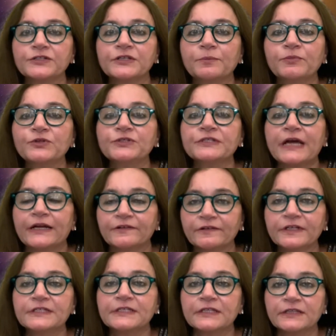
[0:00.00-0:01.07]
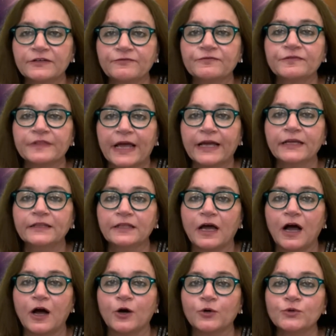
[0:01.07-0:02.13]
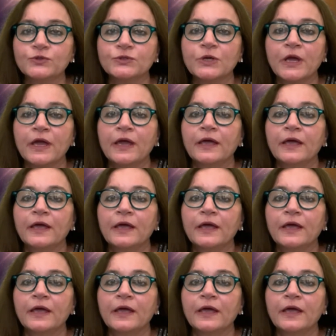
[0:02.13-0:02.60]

Suppose Saturn is in the ninth house,